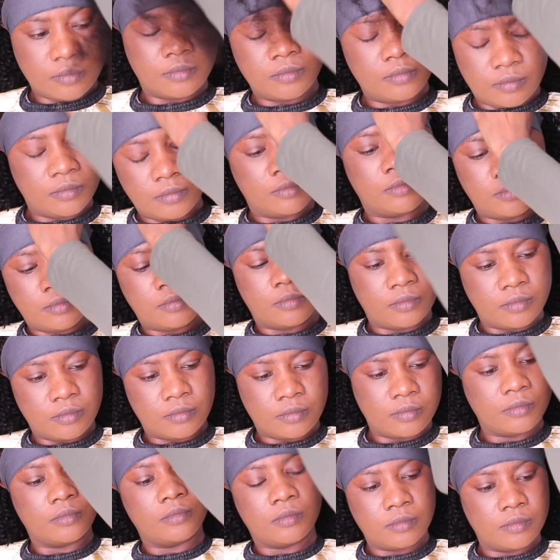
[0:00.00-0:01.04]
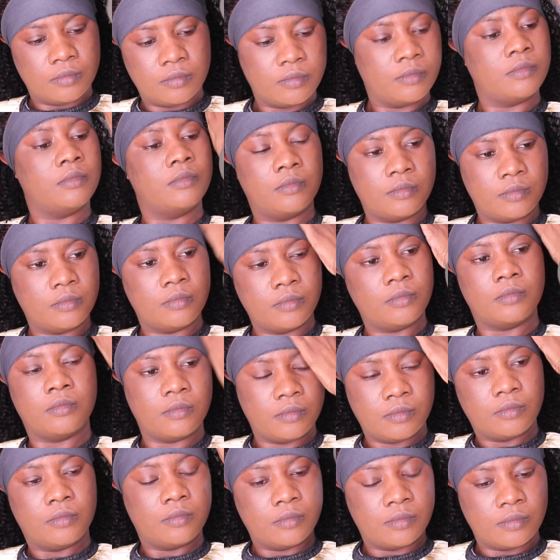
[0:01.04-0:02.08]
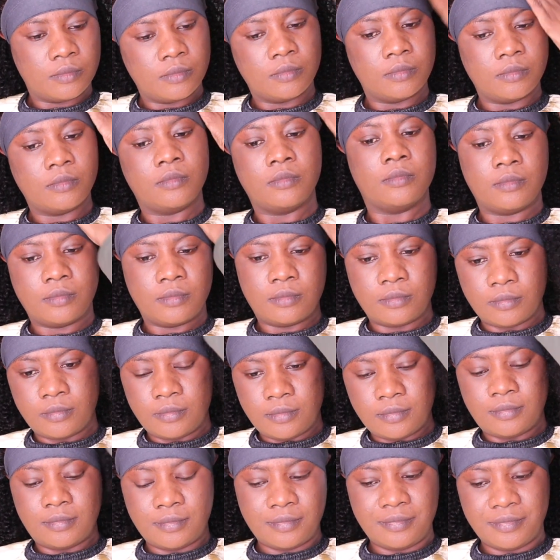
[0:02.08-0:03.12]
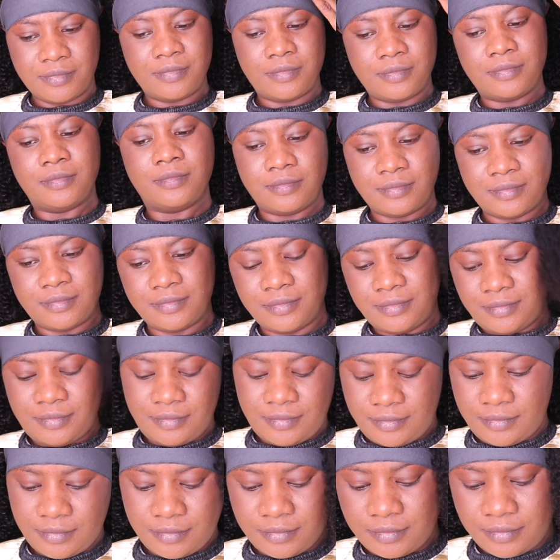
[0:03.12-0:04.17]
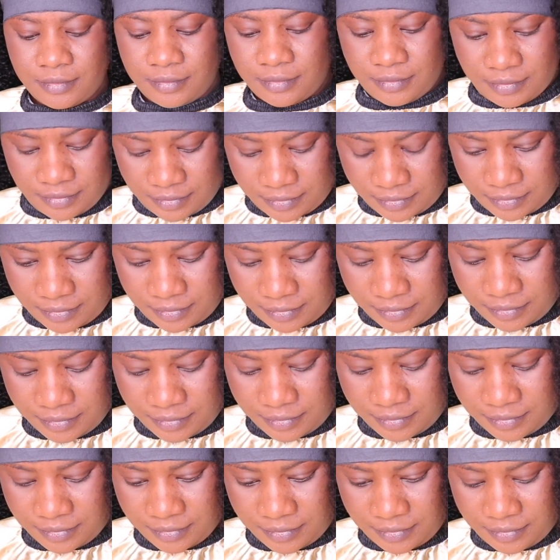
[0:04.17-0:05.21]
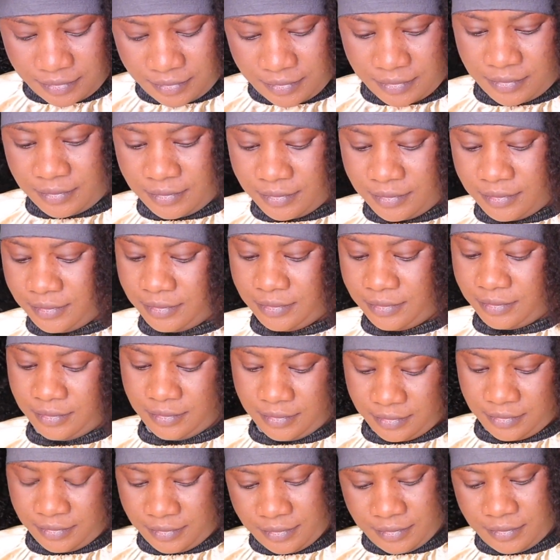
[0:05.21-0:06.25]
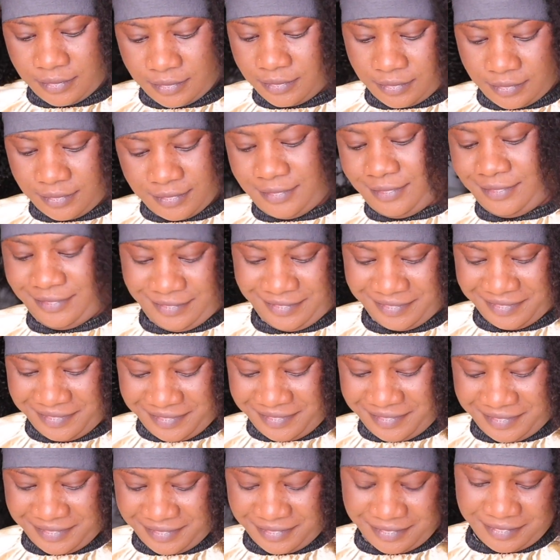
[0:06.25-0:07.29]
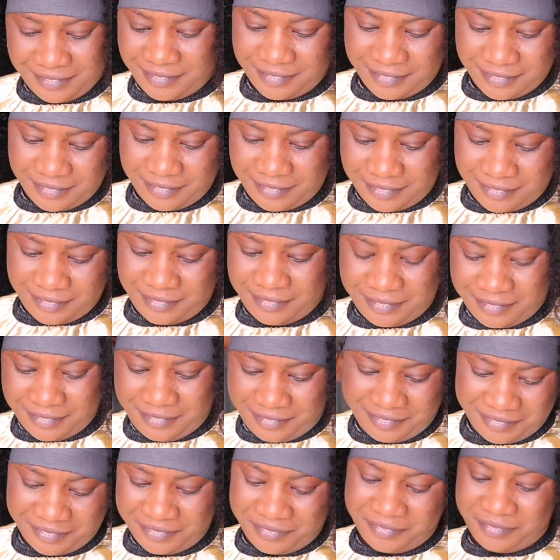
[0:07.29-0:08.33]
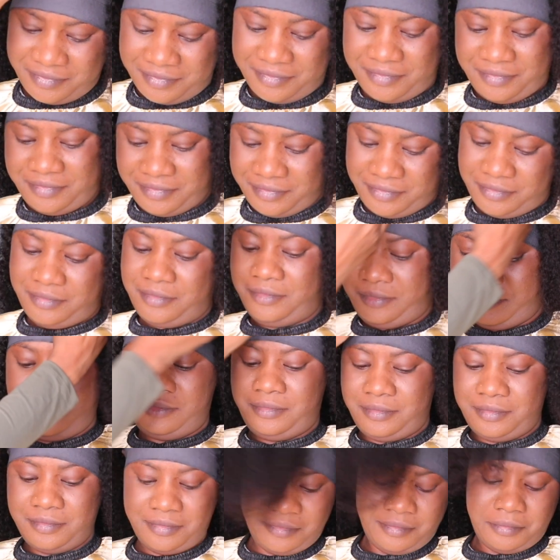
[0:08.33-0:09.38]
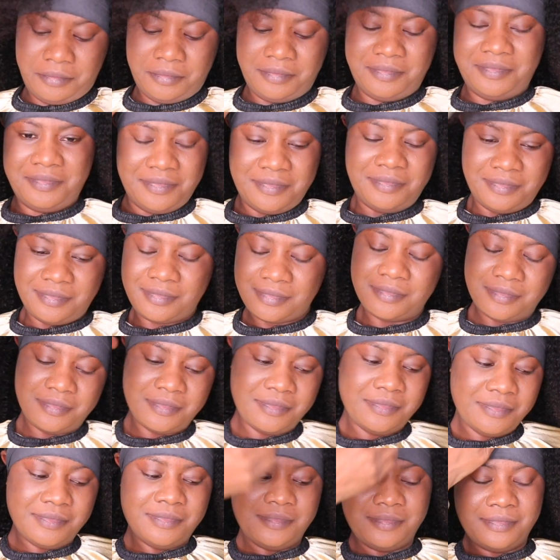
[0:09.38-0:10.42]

I'm just making a small little ponytail in the front before I go ahead to the other side, and then I'm gonna do the same things.